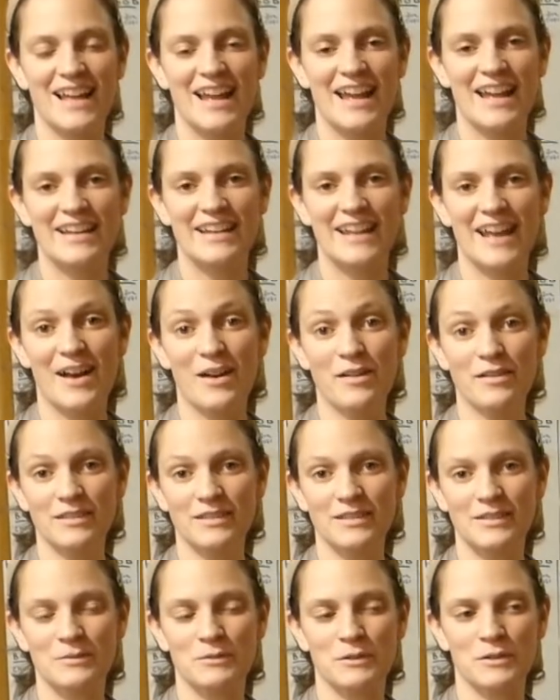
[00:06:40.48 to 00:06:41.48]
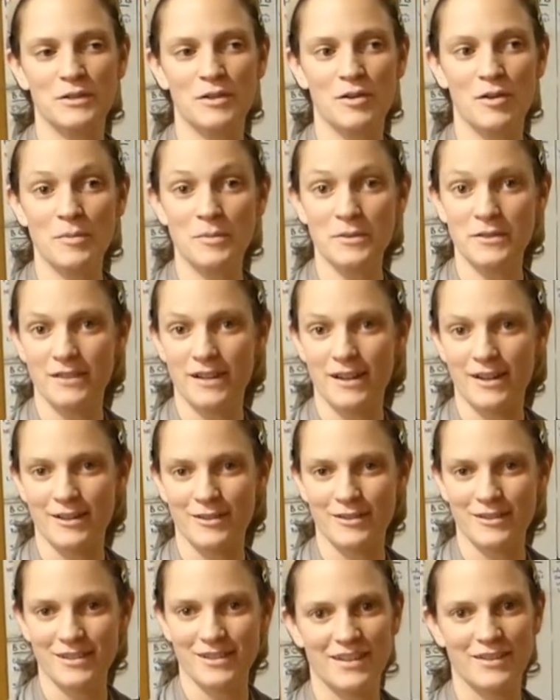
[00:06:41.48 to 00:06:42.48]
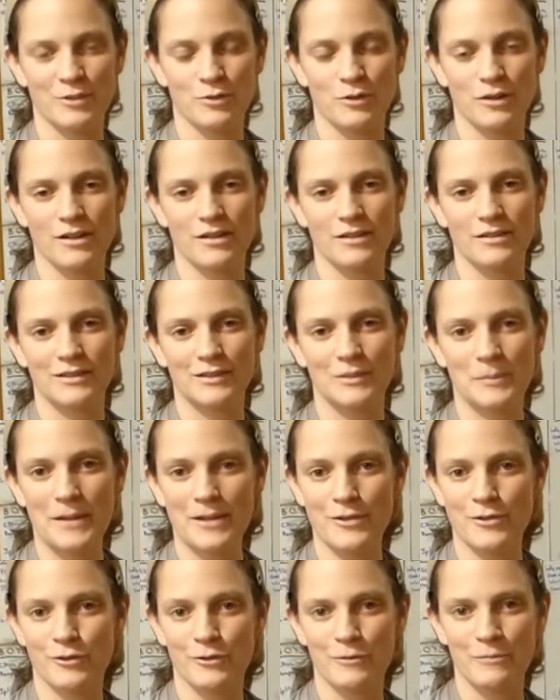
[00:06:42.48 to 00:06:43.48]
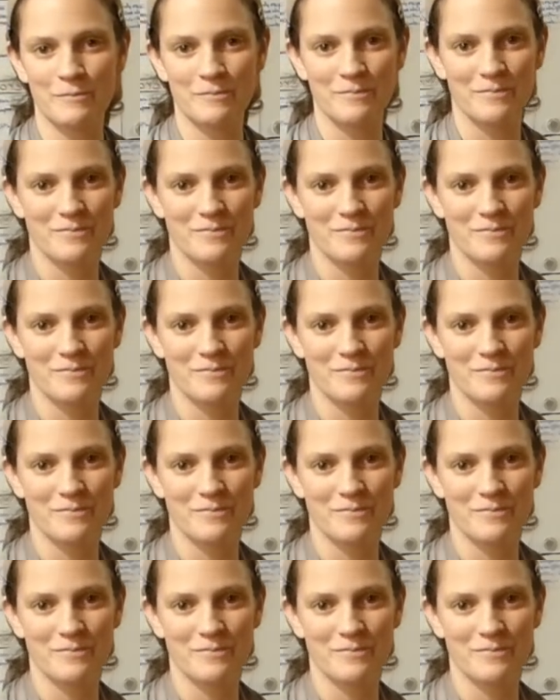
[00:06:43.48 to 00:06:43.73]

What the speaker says: And now we'll go upstairs to our little bedroom.